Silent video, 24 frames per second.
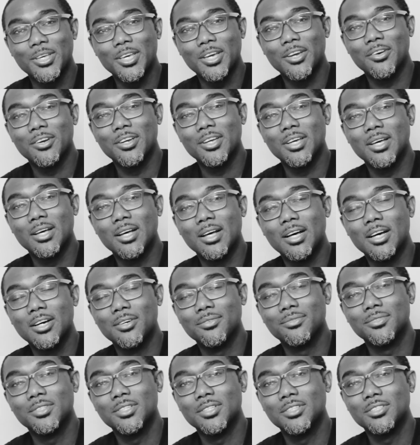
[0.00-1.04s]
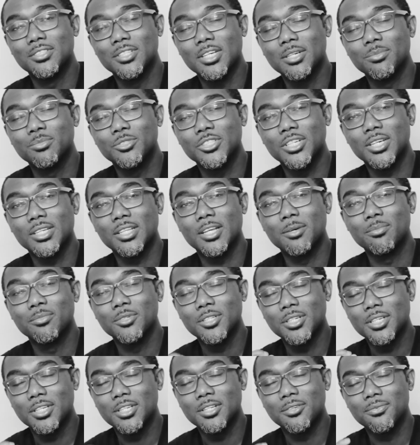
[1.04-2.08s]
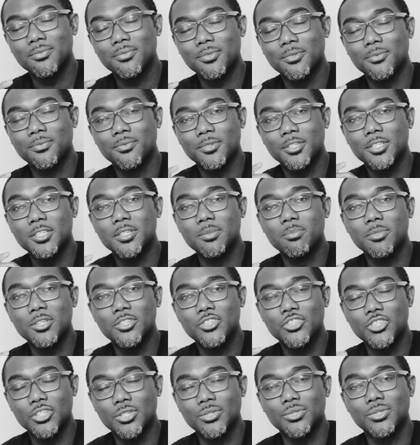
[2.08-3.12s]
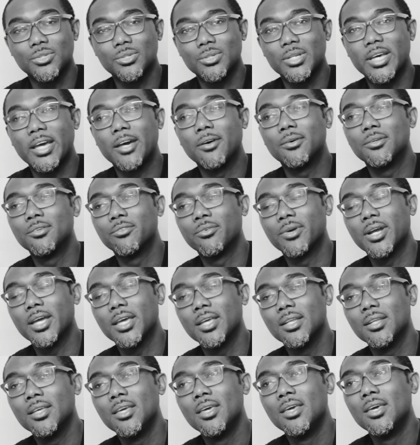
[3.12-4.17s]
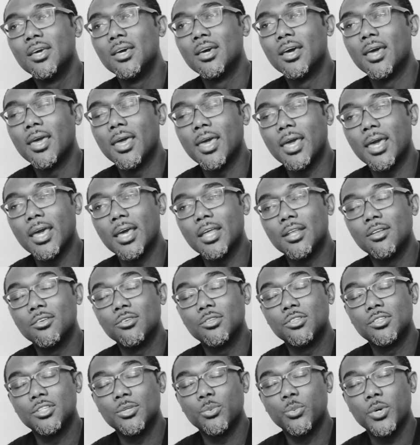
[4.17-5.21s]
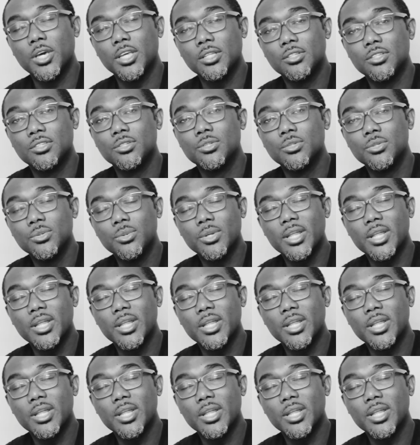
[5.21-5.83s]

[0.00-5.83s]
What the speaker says: area of the subject. I'm looking for it to be chiseled out, right? And the way to do